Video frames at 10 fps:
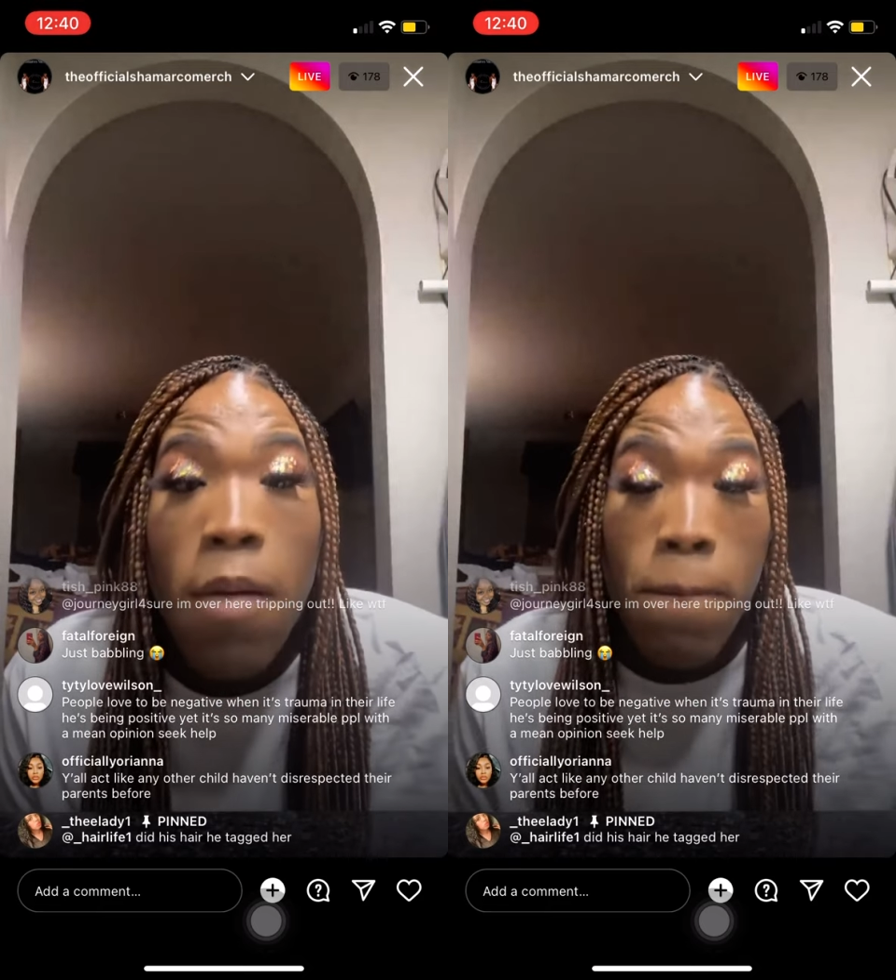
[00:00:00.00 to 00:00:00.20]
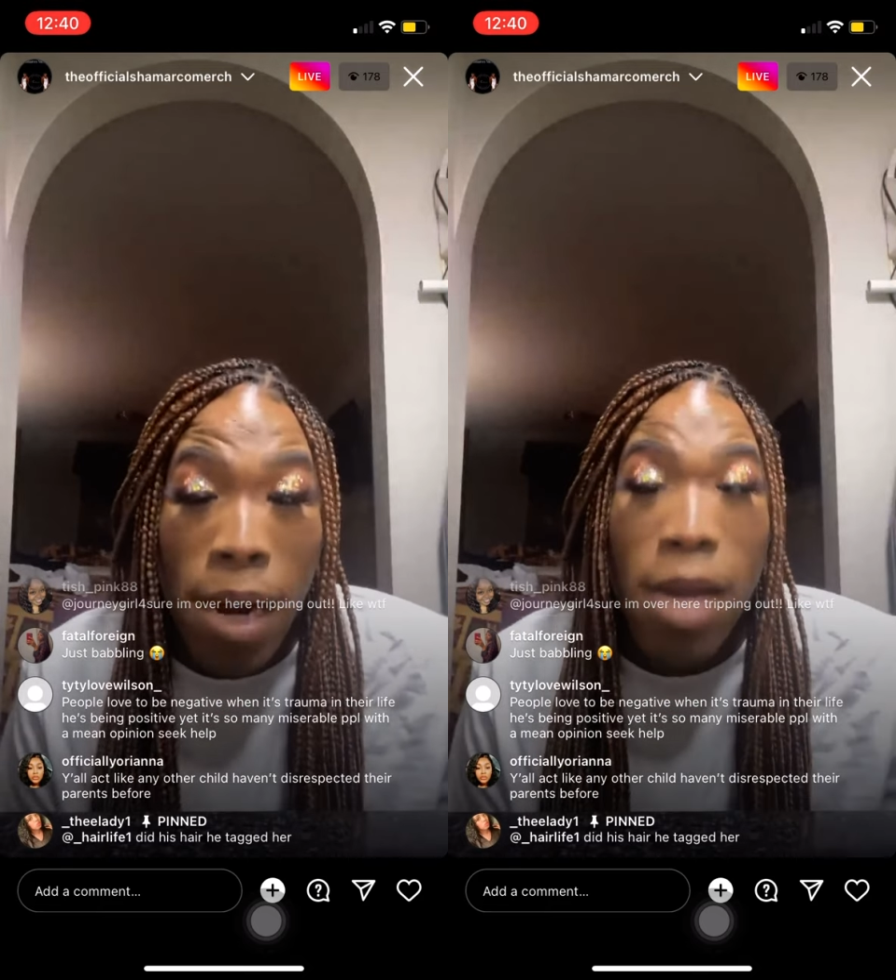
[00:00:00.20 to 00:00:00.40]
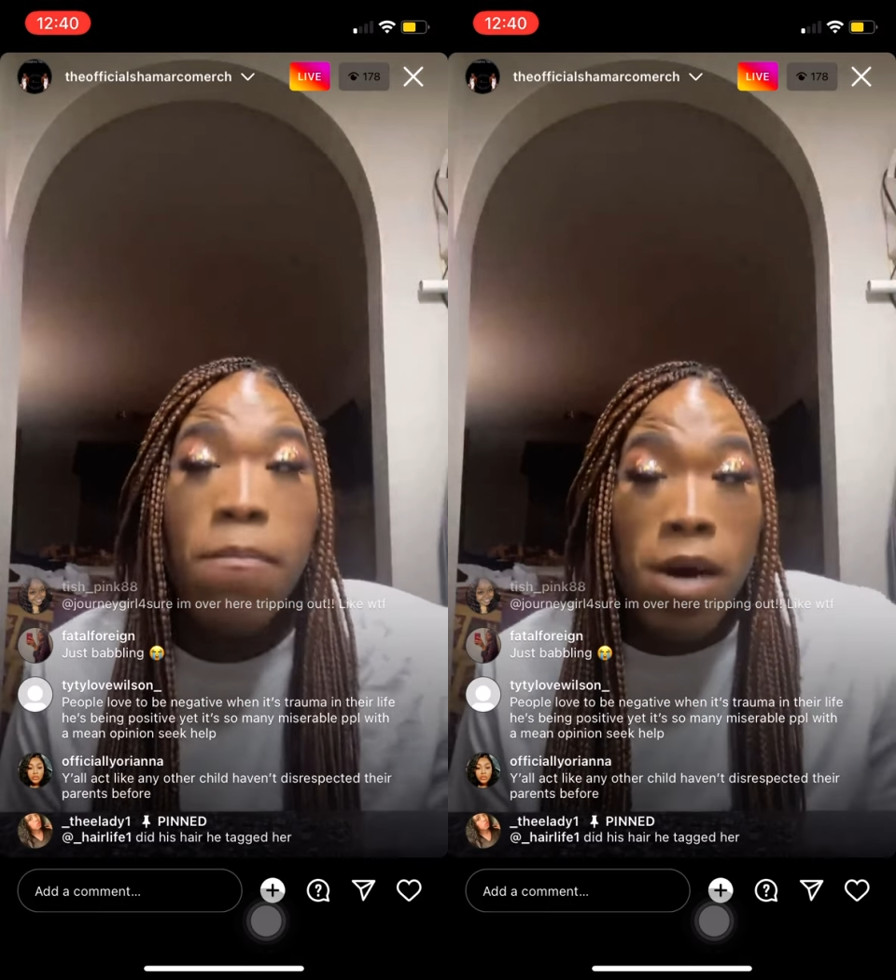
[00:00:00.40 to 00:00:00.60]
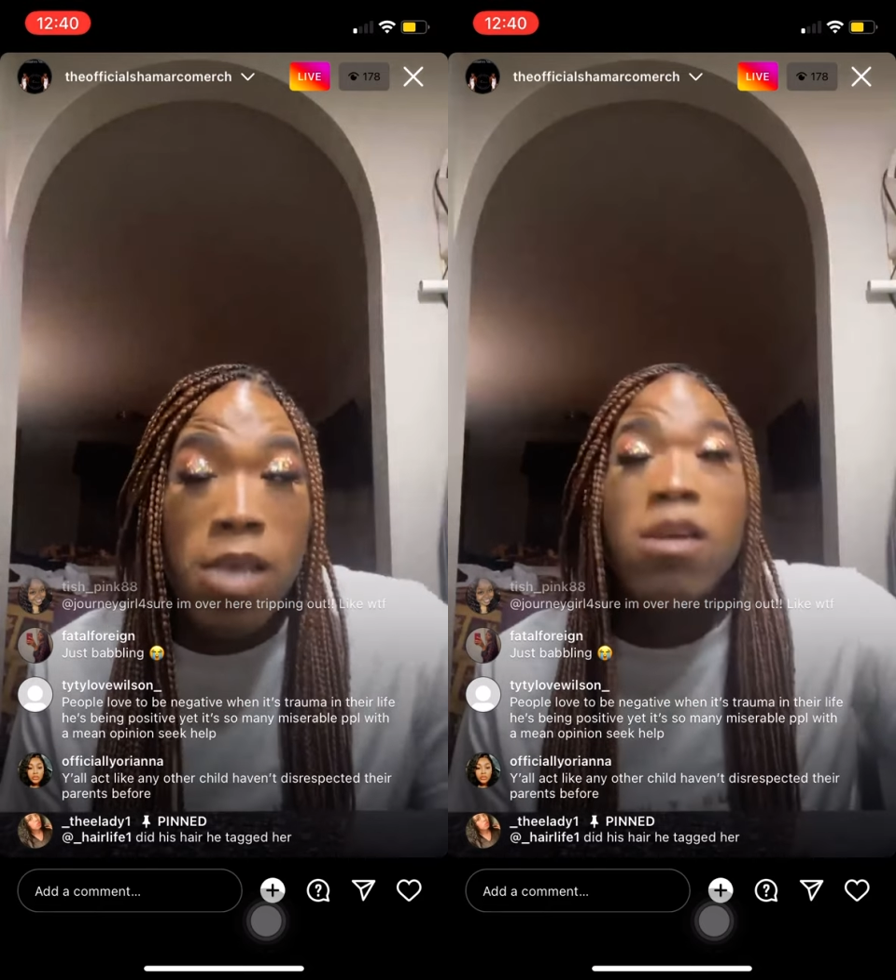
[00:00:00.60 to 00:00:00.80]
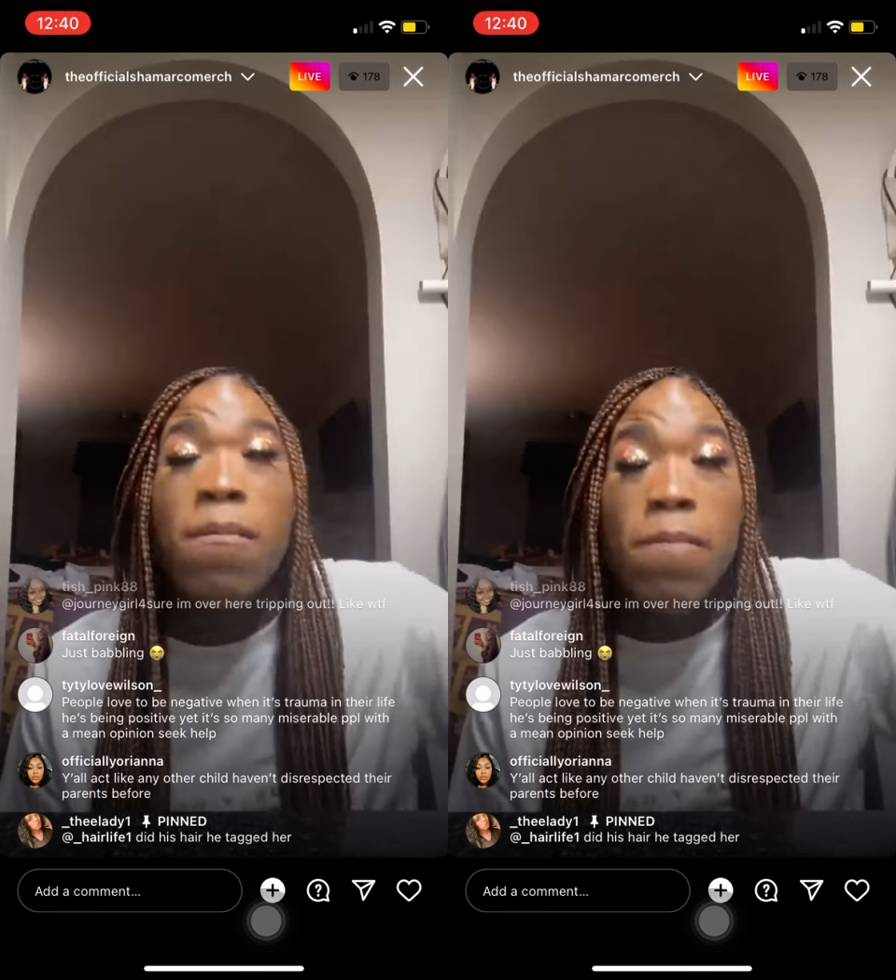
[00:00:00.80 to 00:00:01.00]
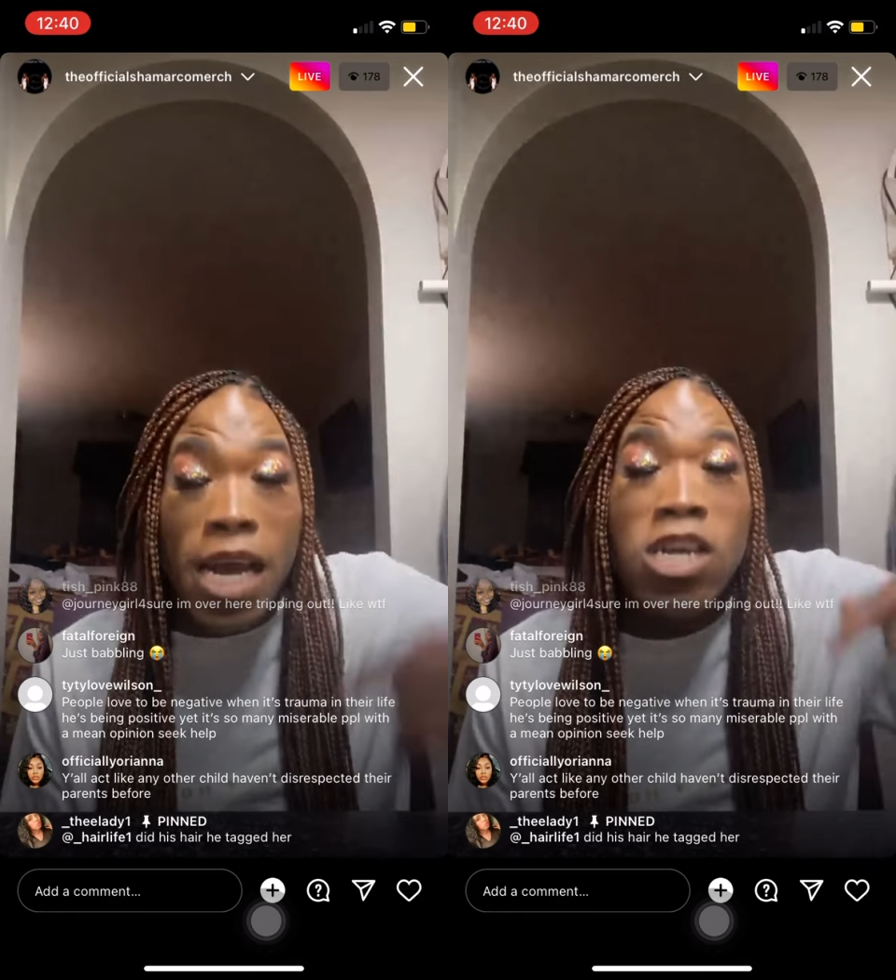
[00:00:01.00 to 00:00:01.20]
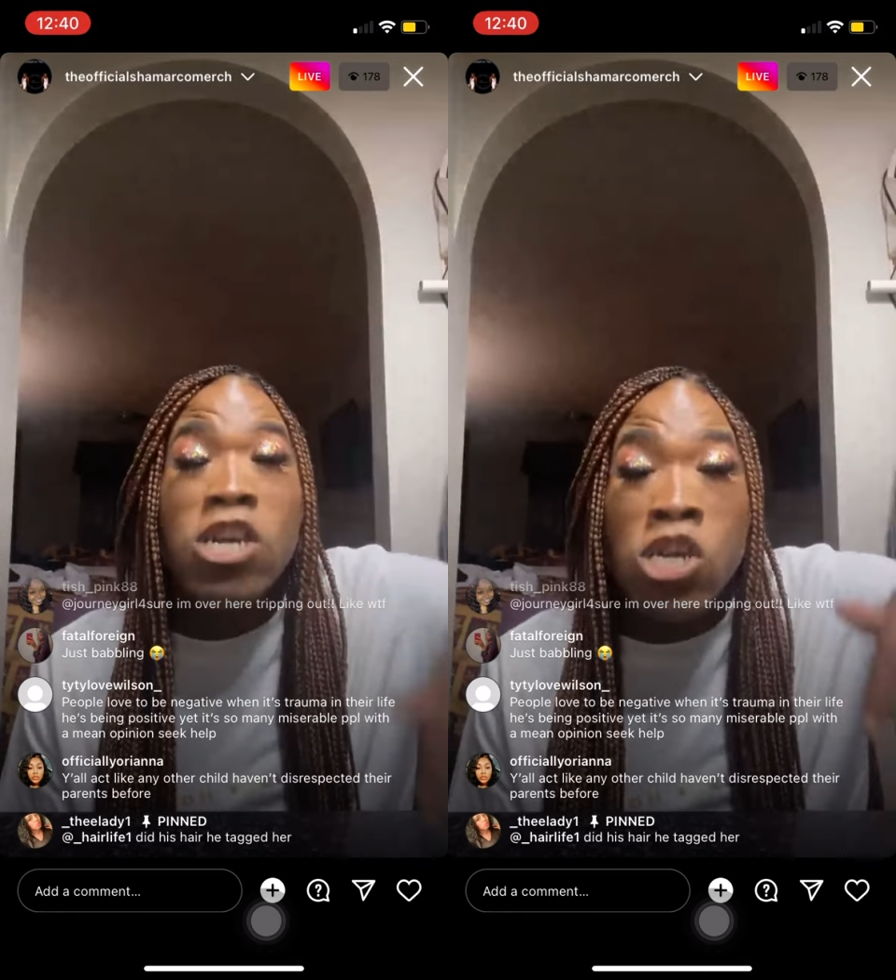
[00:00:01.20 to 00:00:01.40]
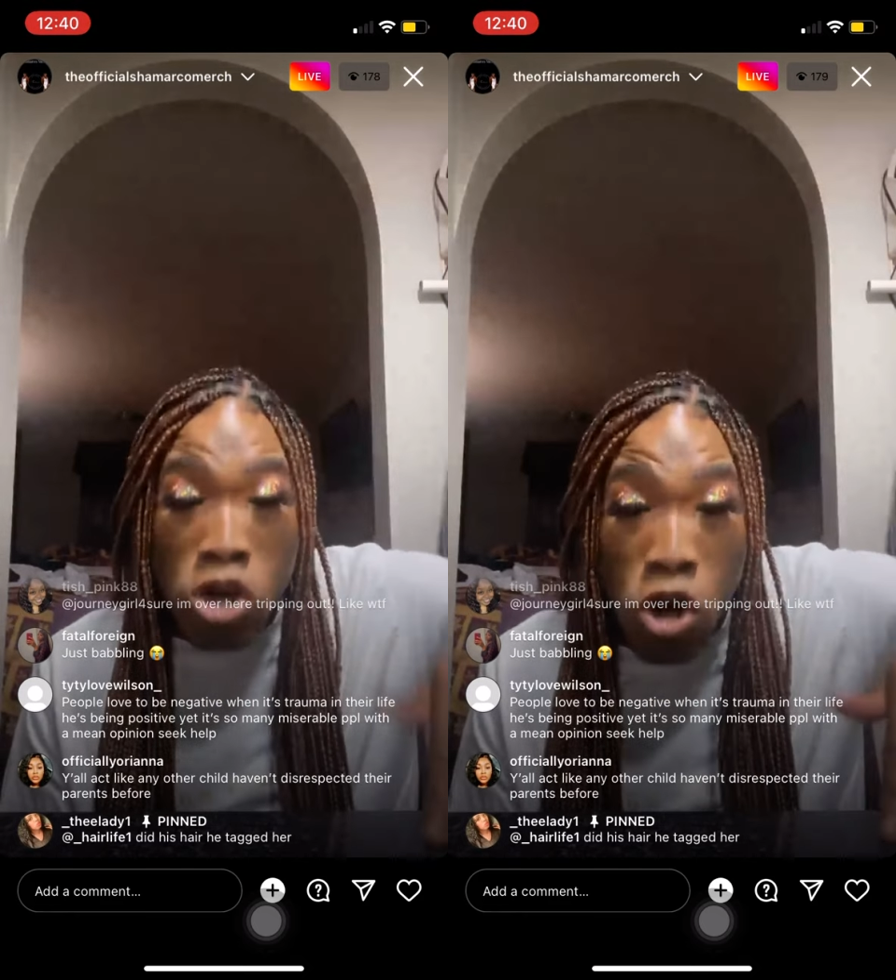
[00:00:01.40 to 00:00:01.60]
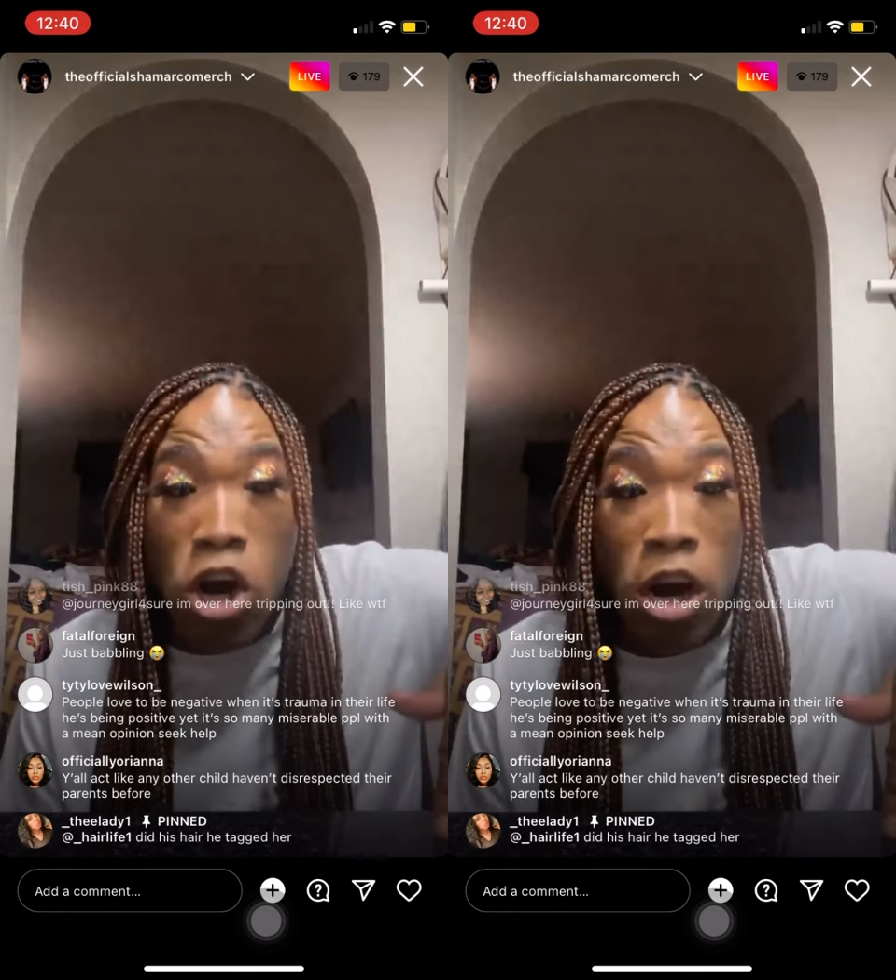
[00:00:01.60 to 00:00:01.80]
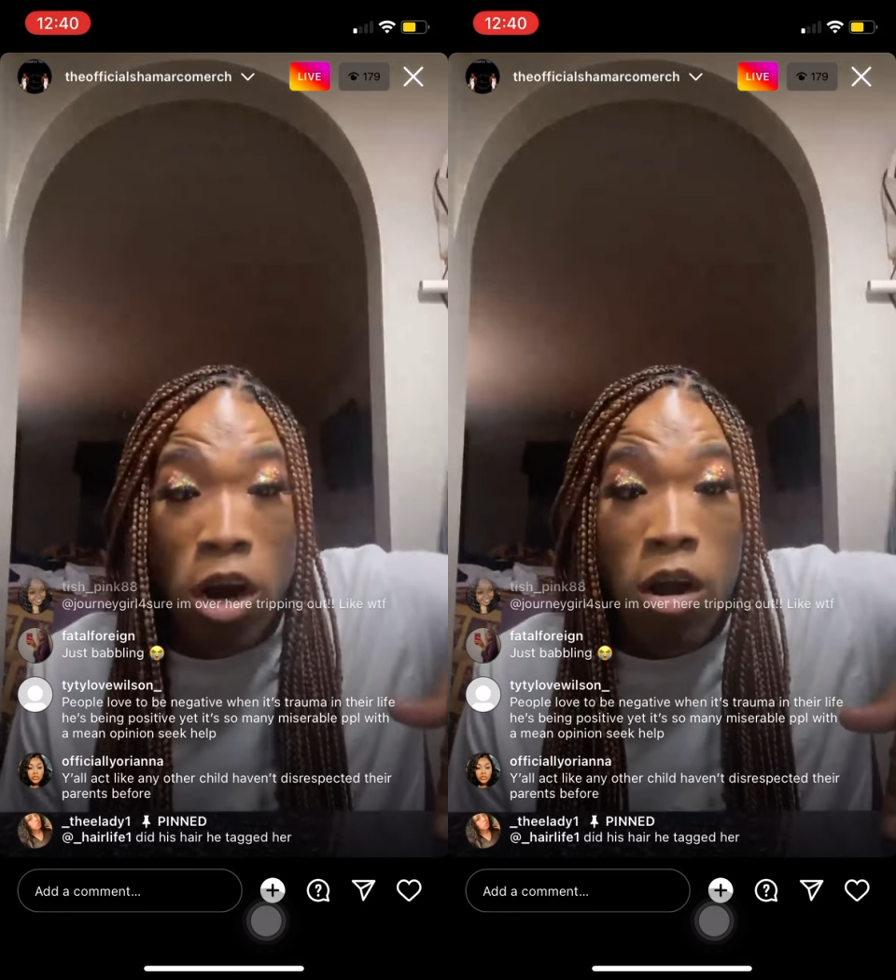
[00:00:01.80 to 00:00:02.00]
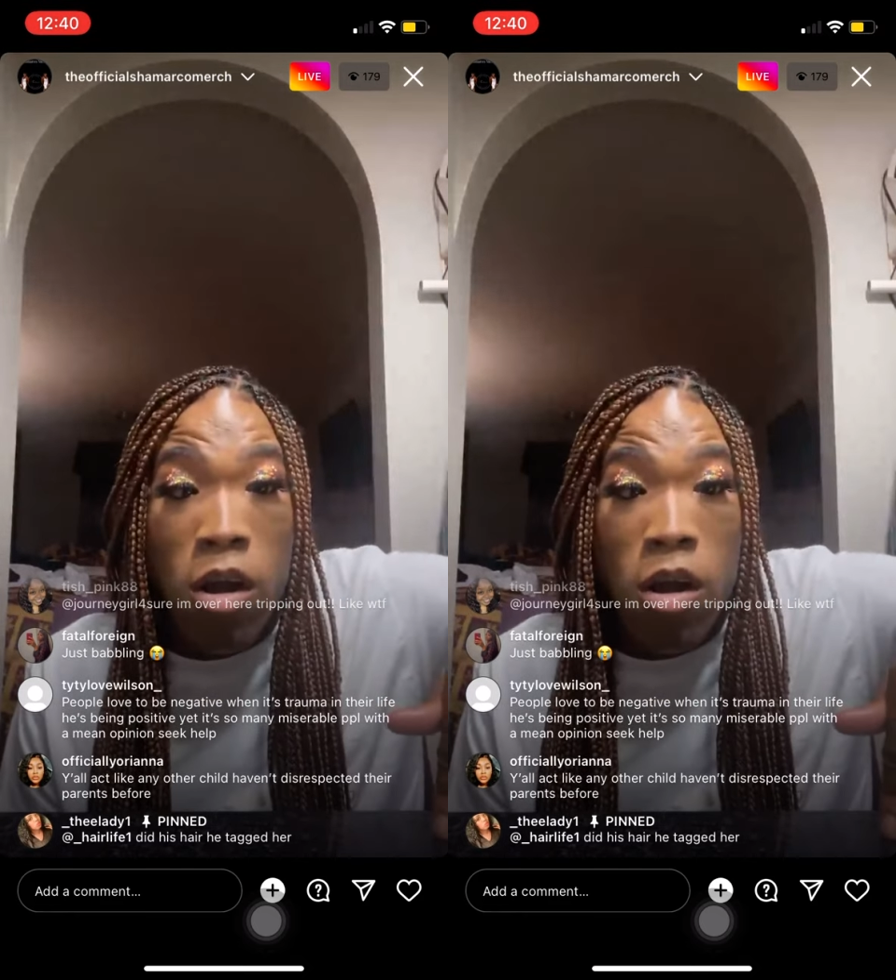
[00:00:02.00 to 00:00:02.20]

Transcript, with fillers: my mother made sure